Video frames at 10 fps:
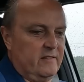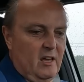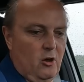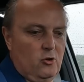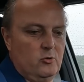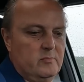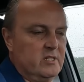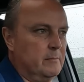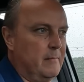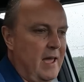for the home
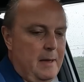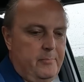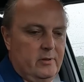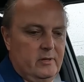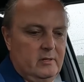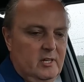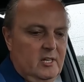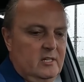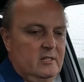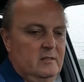and the map and
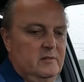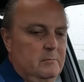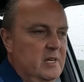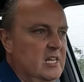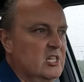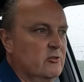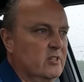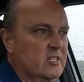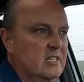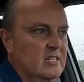the media
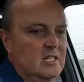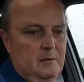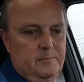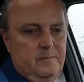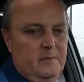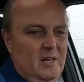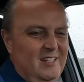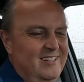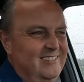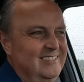and the setup.
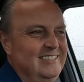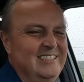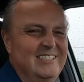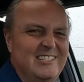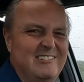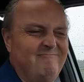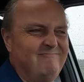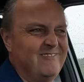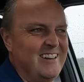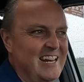I just don't
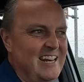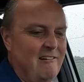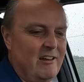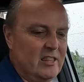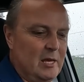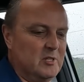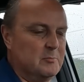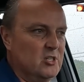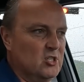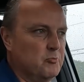really like them as
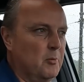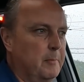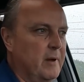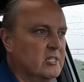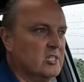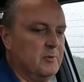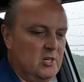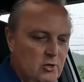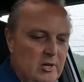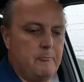much as proper buttons, but
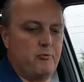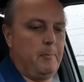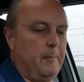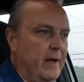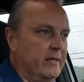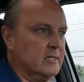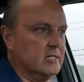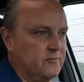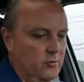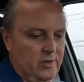you do get proper
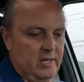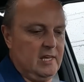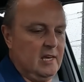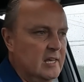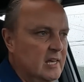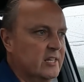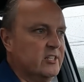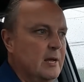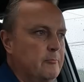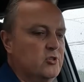buttons for the
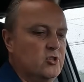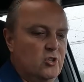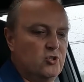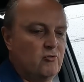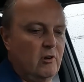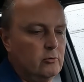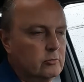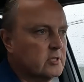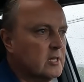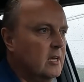temperature
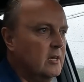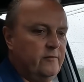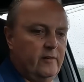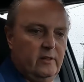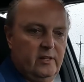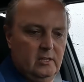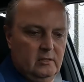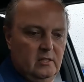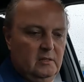controls, for the